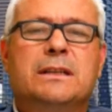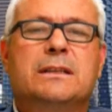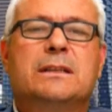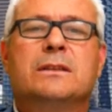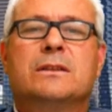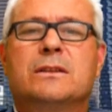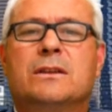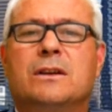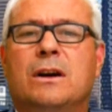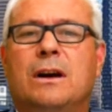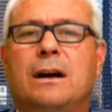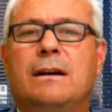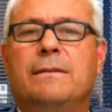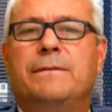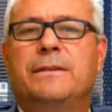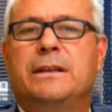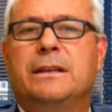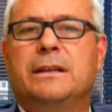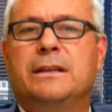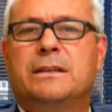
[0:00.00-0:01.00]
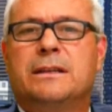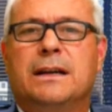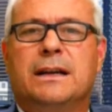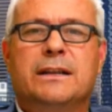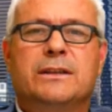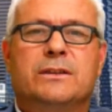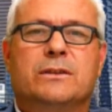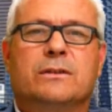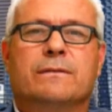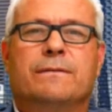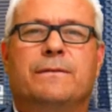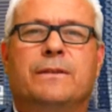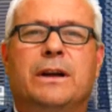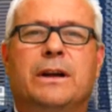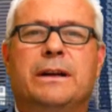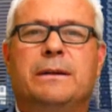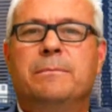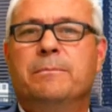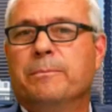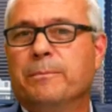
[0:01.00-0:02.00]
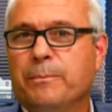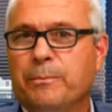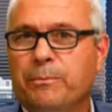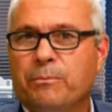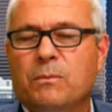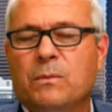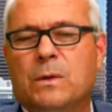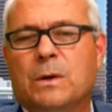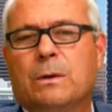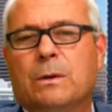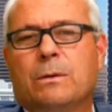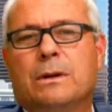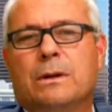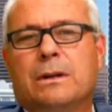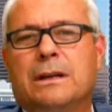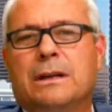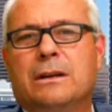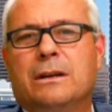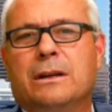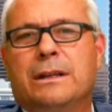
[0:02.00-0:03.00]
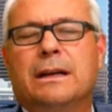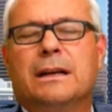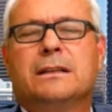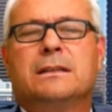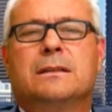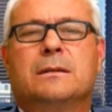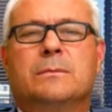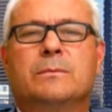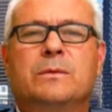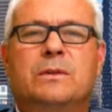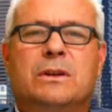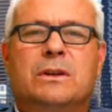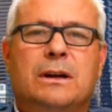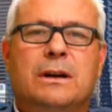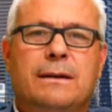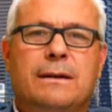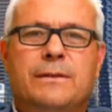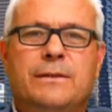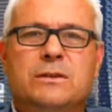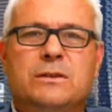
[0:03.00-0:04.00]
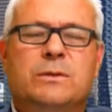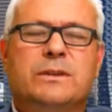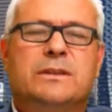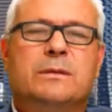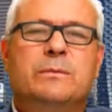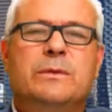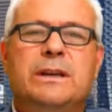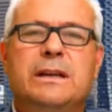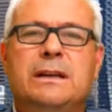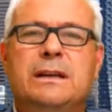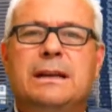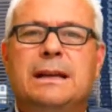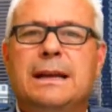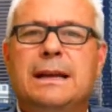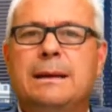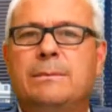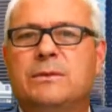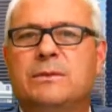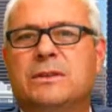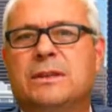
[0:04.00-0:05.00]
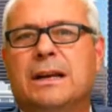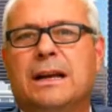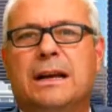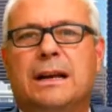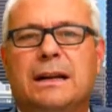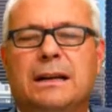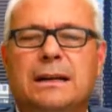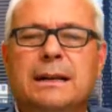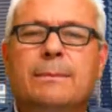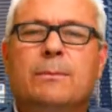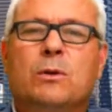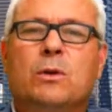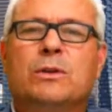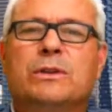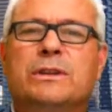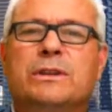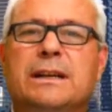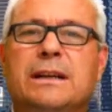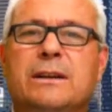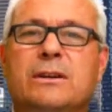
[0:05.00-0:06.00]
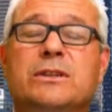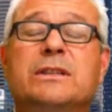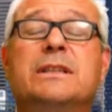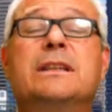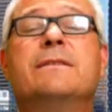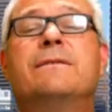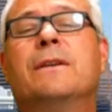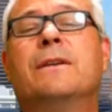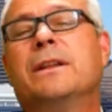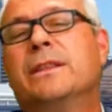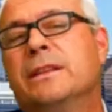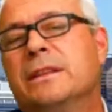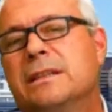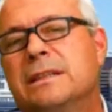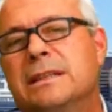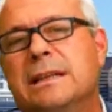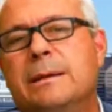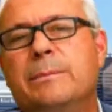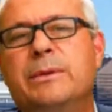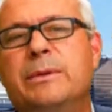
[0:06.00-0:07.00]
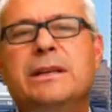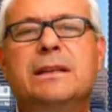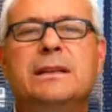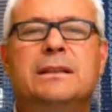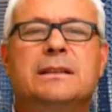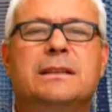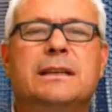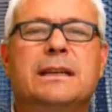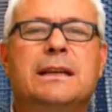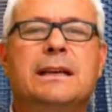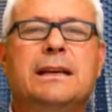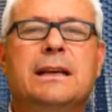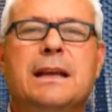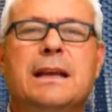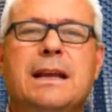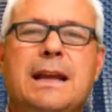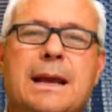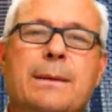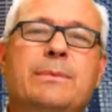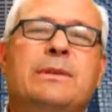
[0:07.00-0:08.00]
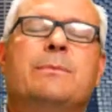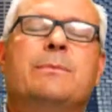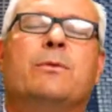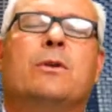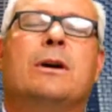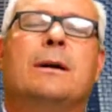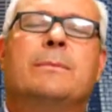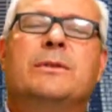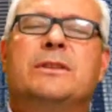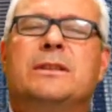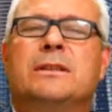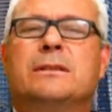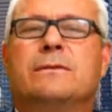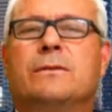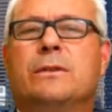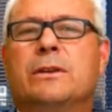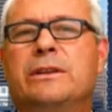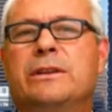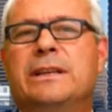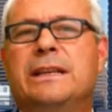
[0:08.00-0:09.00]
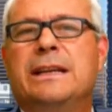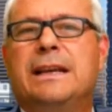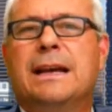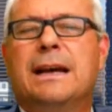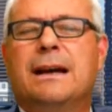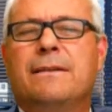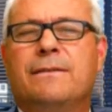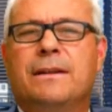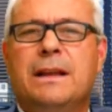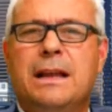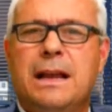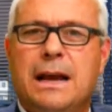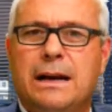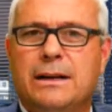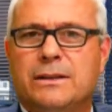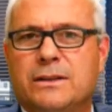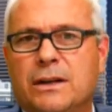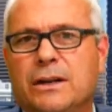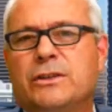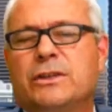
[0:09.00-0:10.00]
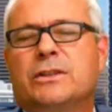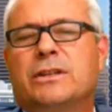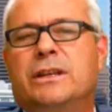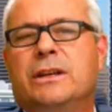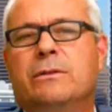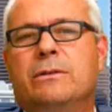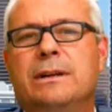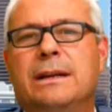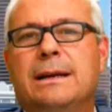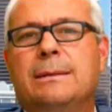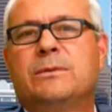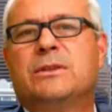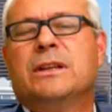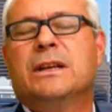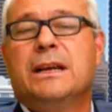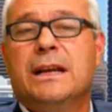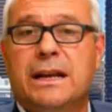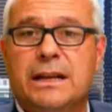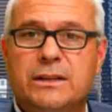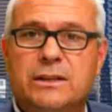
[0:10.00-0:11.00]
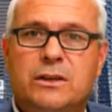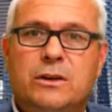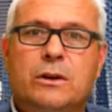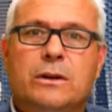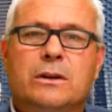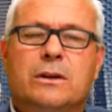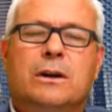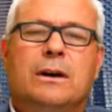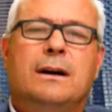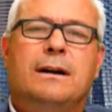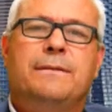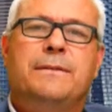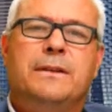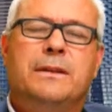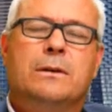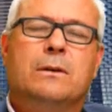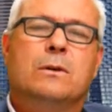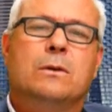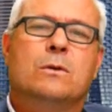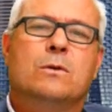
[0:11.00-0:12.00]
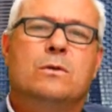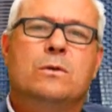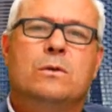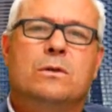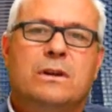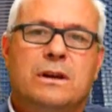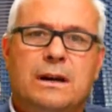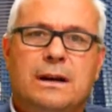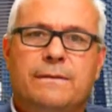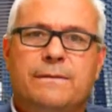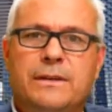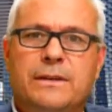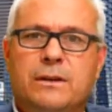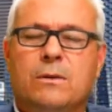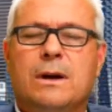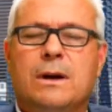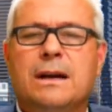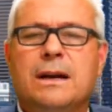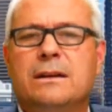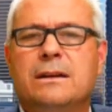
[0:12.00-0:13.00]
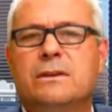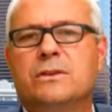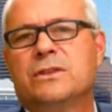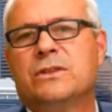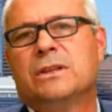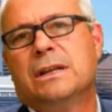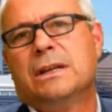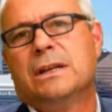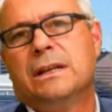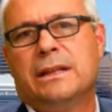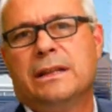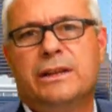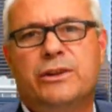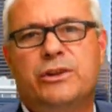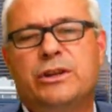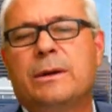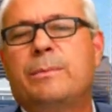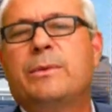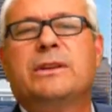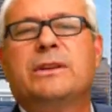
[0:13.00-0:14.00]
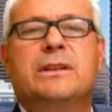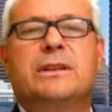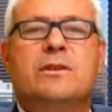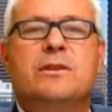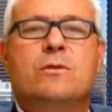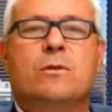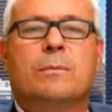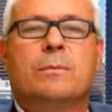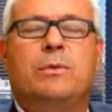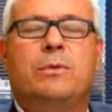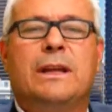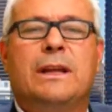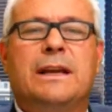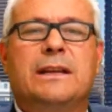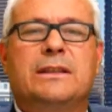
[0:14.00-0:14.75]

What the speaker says: Coffee. These guys are fun. They're really good. They got some coffees with some neat names, Liberal Tears, Defund the CBC, Empty Promises for their decaf. And it's not just cute names, it's good coffee. They're local coffee grinders. They ship it to your place.